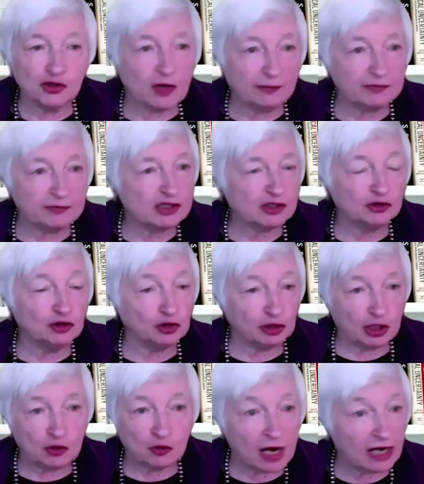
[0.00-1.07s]
absolutely
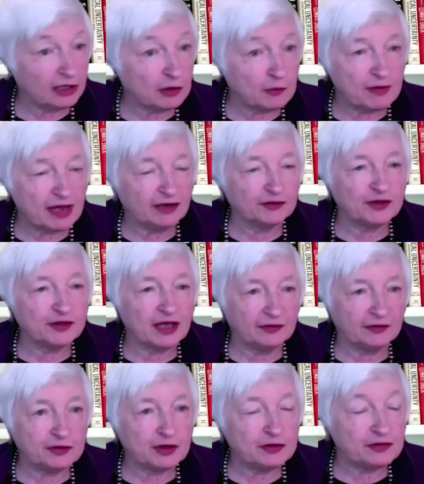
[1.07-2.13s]
right about that,
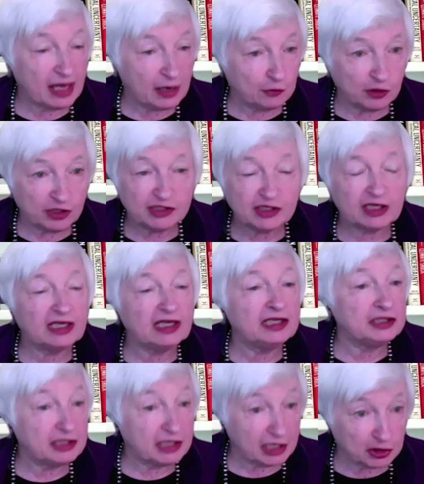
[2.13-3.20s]
that that was a
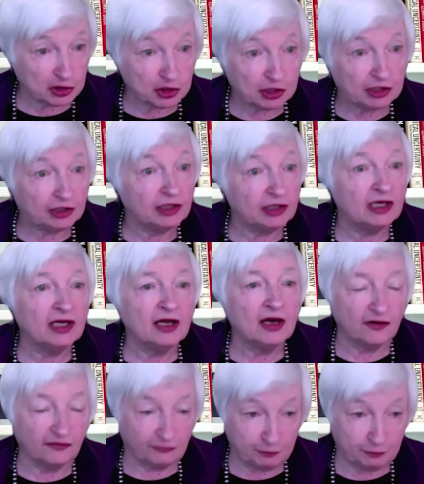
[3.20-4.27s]
condition
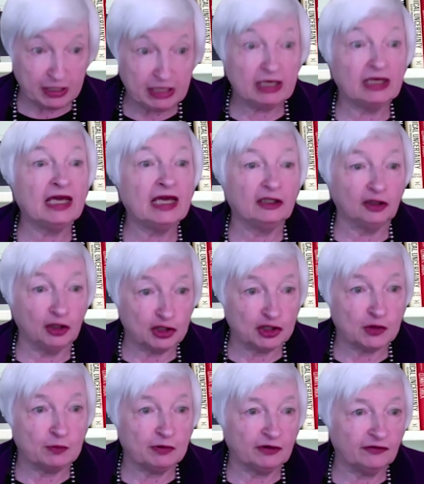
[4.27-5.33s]
of being
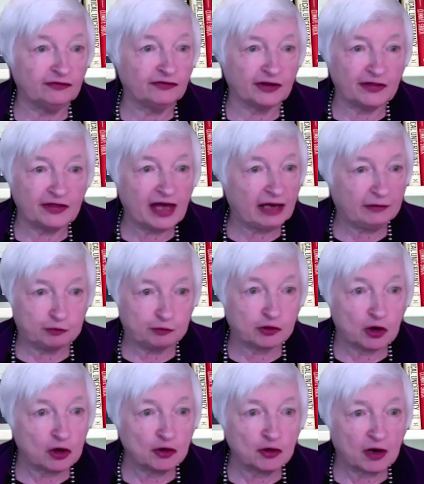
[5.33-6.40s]
eligible for that
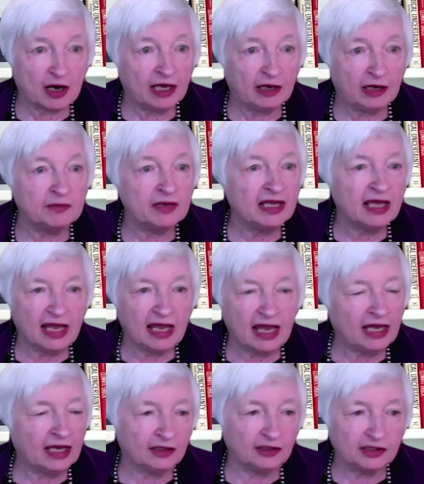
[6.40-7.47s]
program.
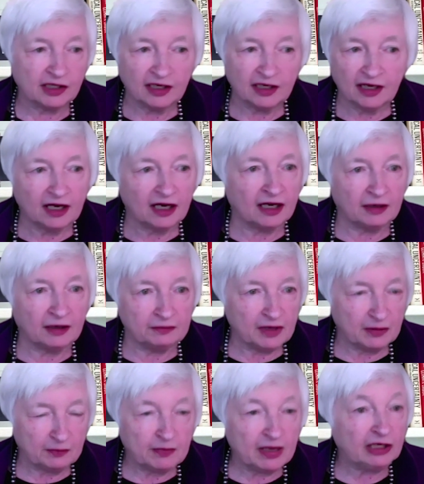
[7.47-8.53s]
And um,
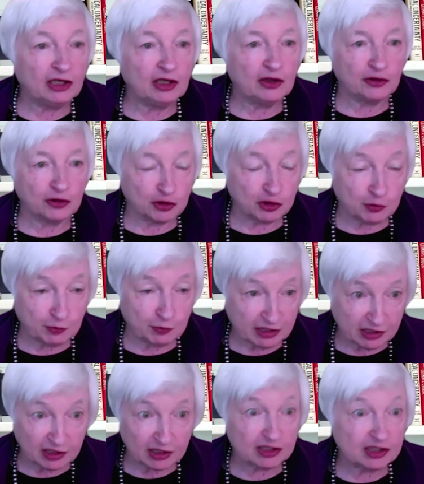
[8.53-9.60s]
many of those
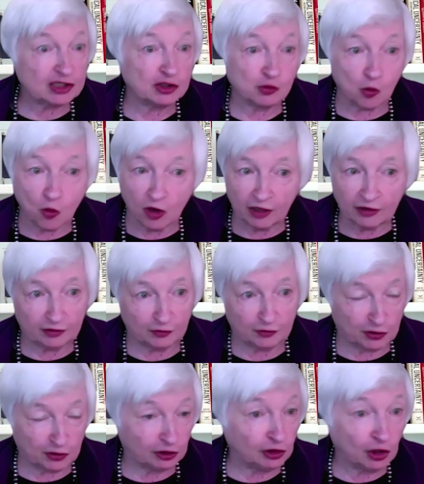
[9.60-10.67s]
businesses want
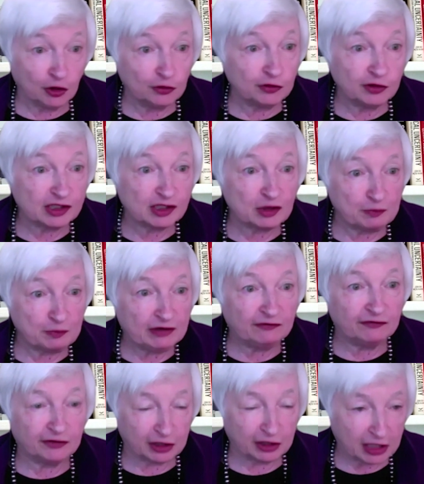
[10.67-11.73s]
the loans to be
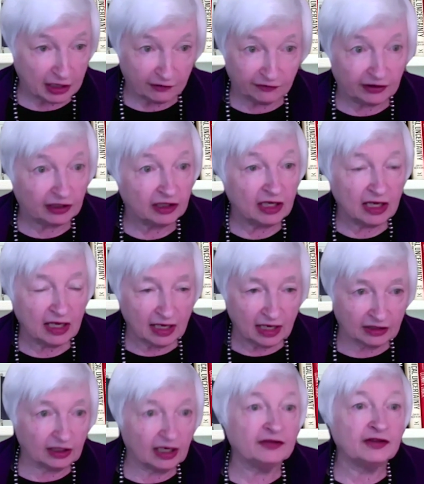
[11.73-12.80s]
forgiven.
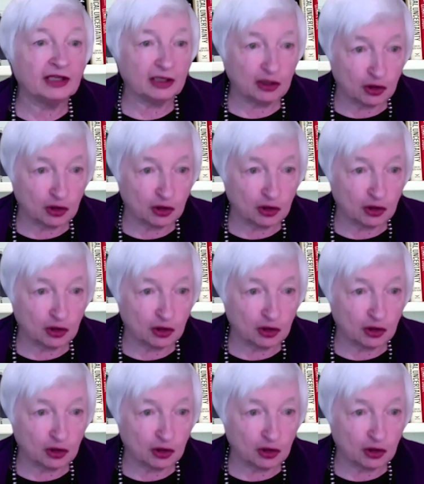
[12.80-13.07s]
And I think